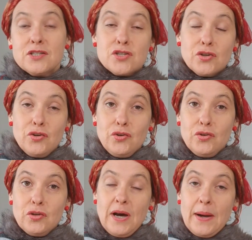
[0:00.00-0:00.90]

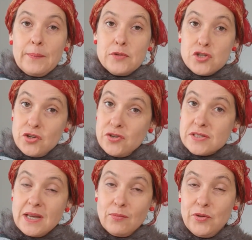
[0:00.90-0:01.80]
to choose
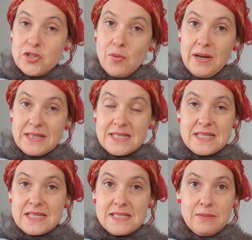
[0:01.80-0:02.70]
and which ones
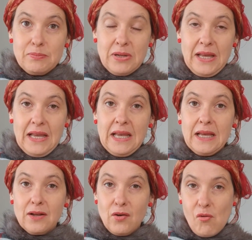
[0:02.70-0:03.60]
to simply
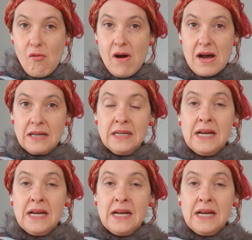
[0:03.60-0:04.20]
ignore.